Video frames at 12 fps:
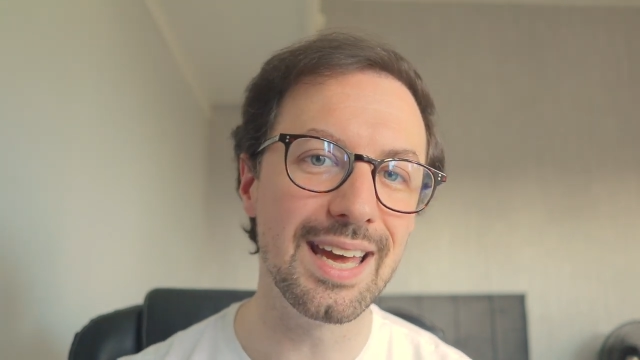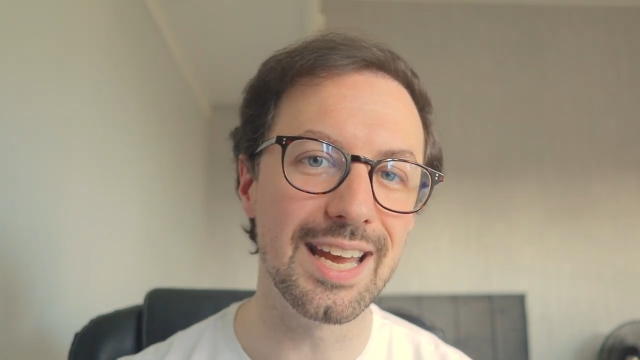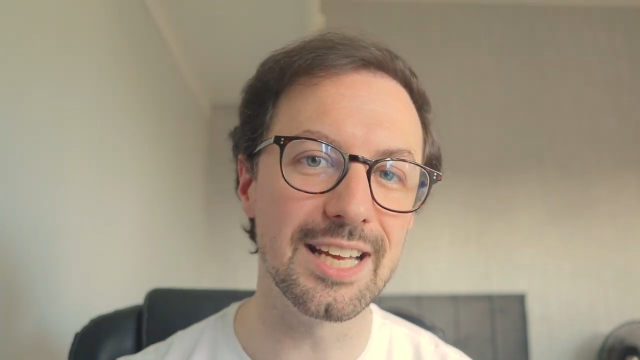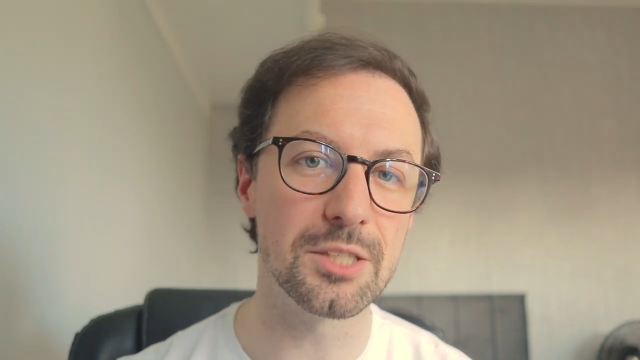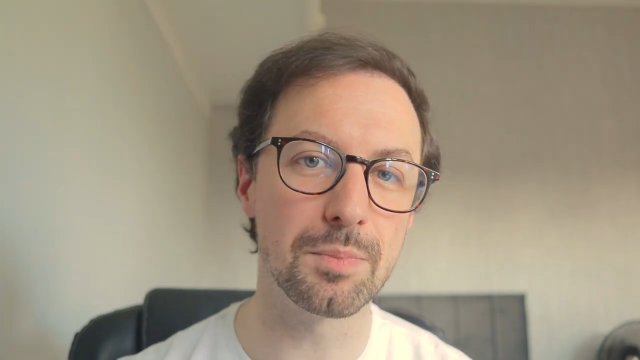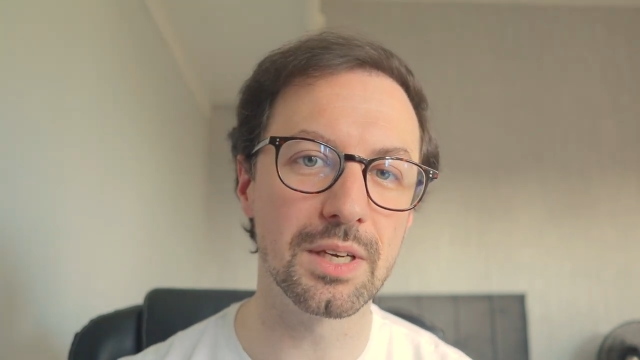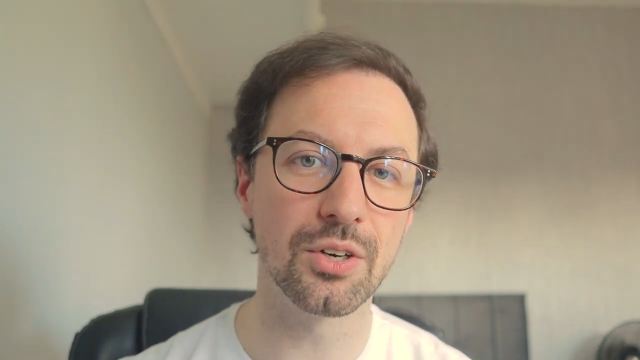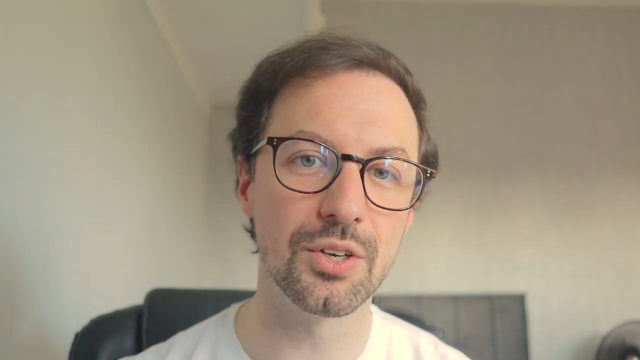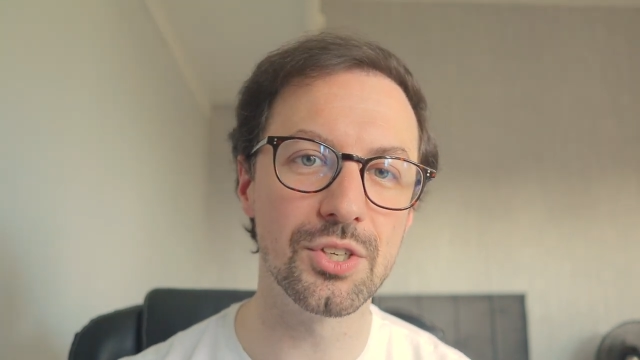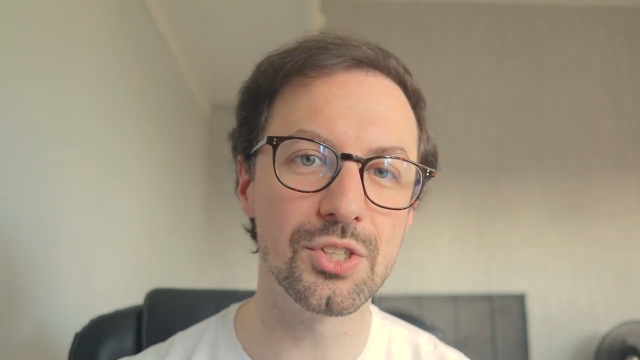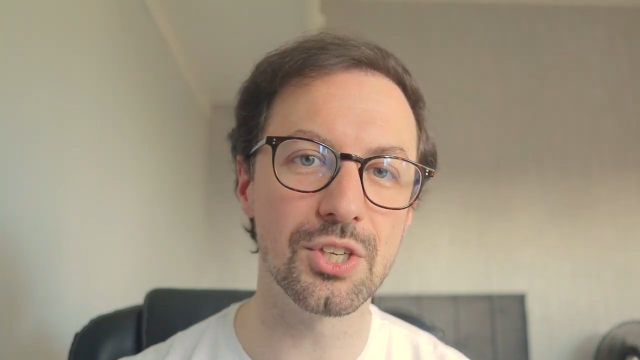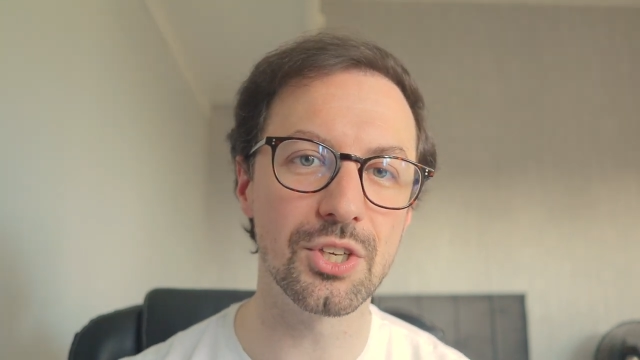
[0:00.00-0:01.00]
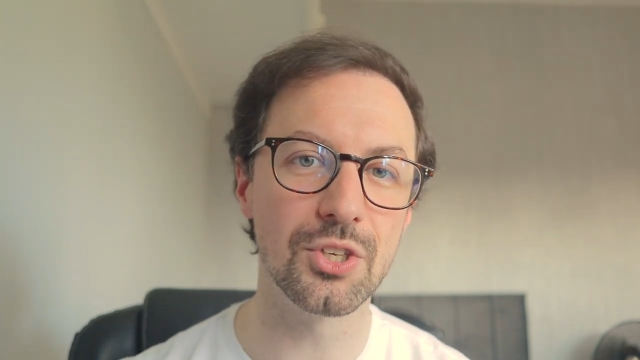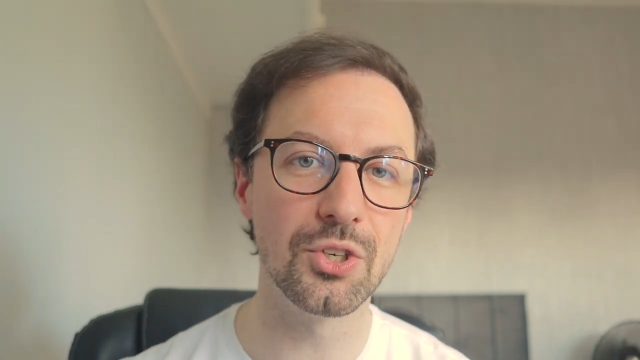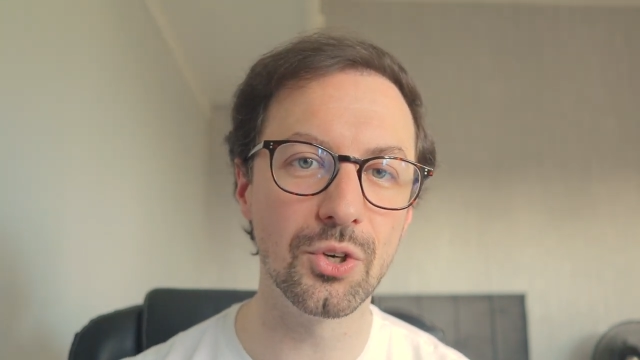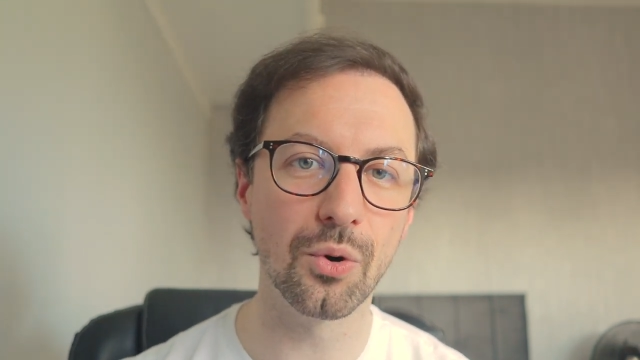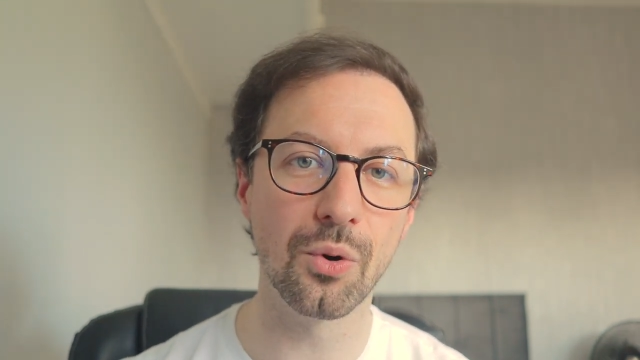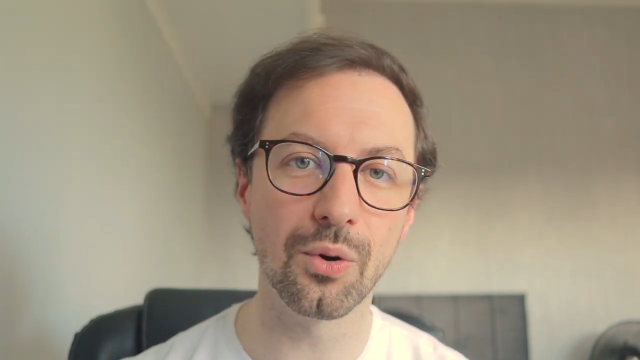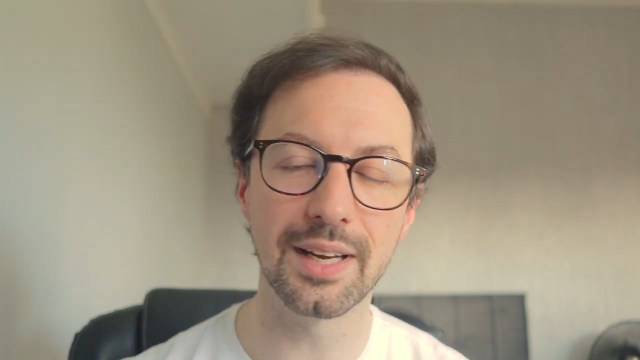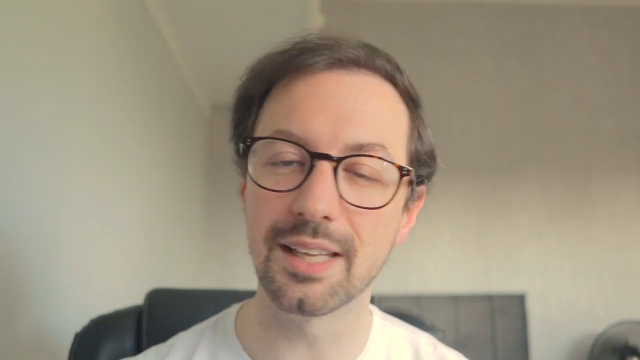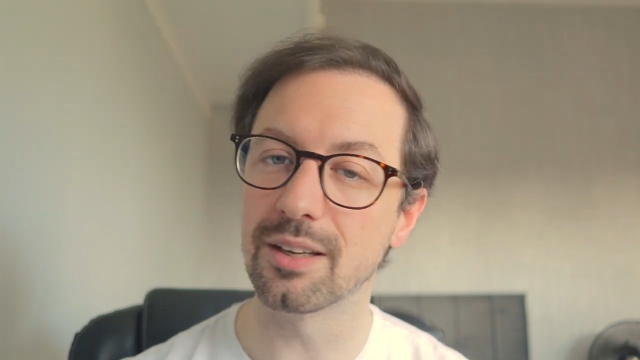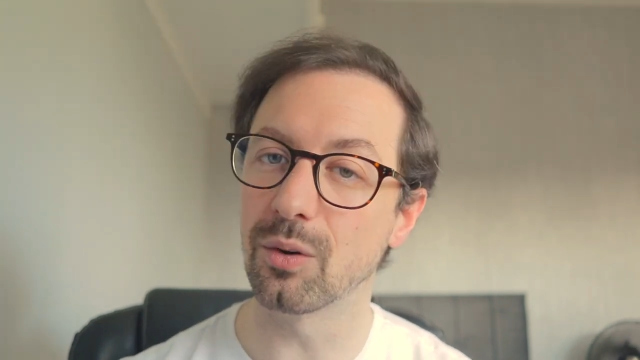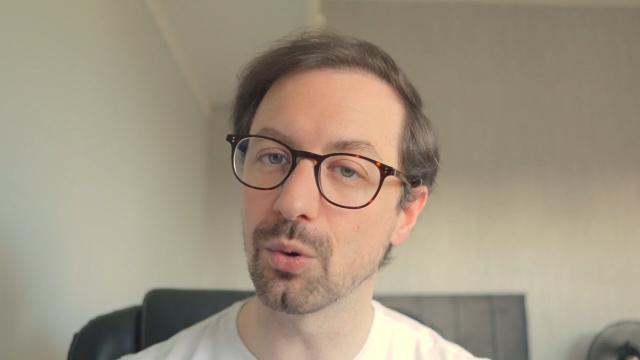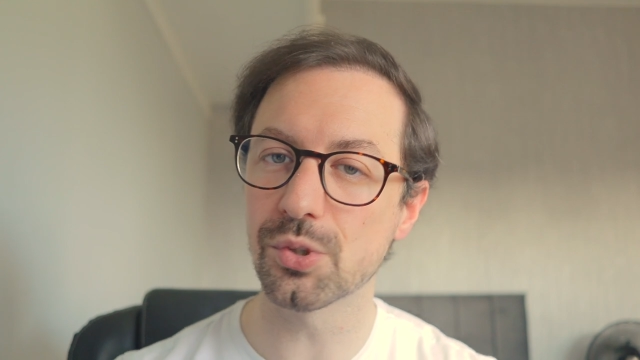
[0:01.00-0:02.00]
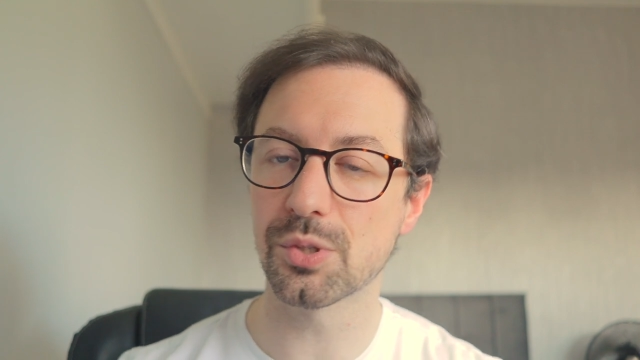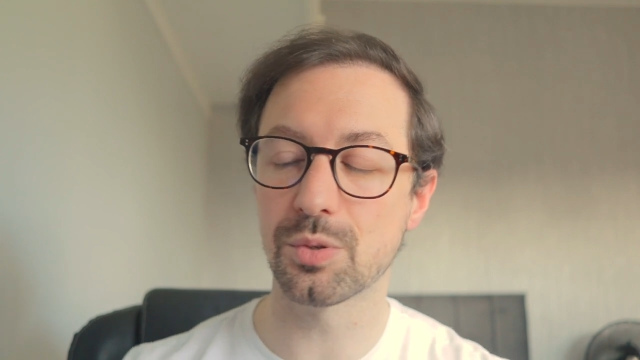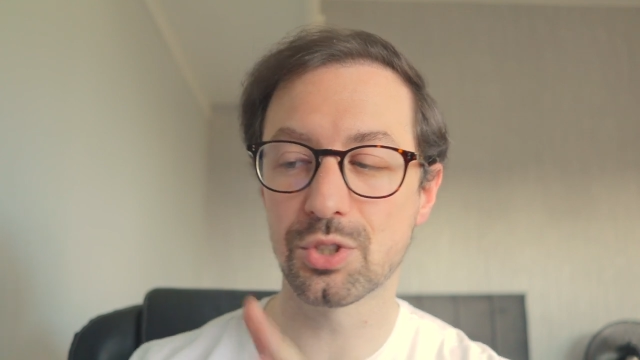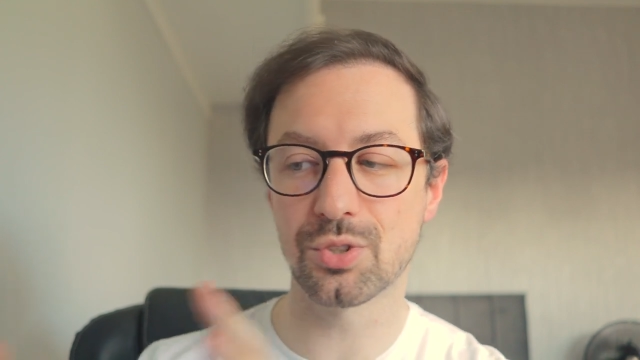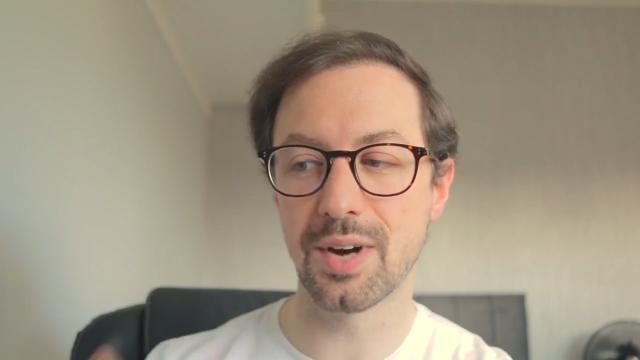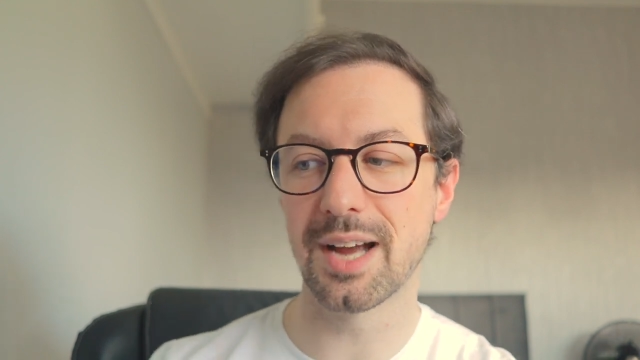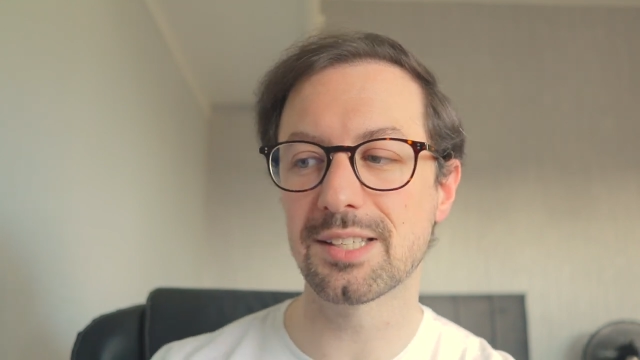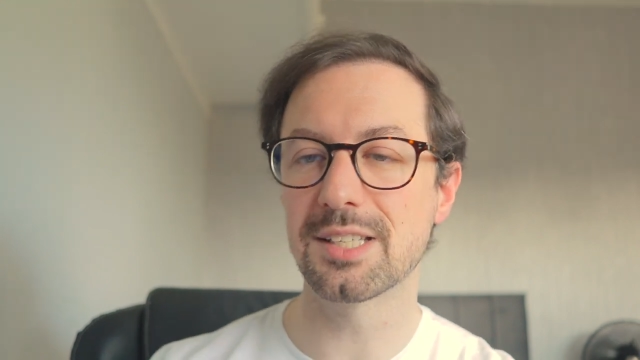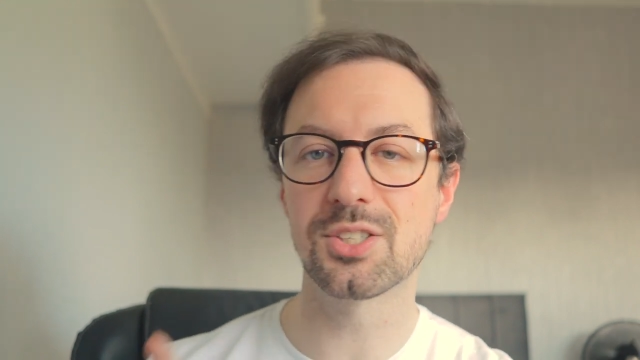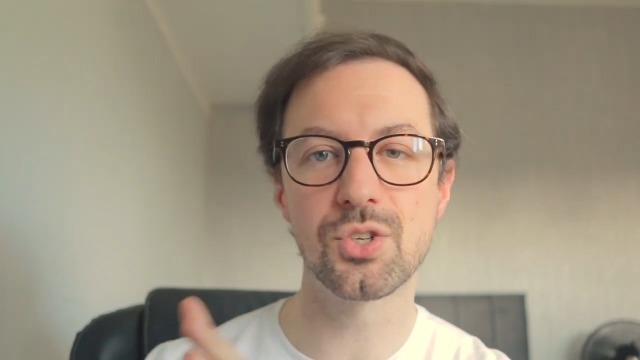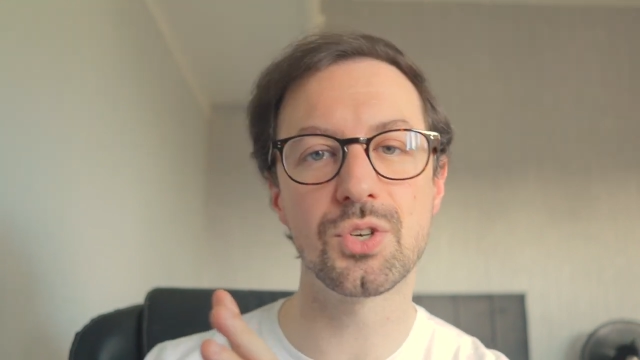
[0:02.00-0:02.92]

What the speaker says: it's because you're either also attracted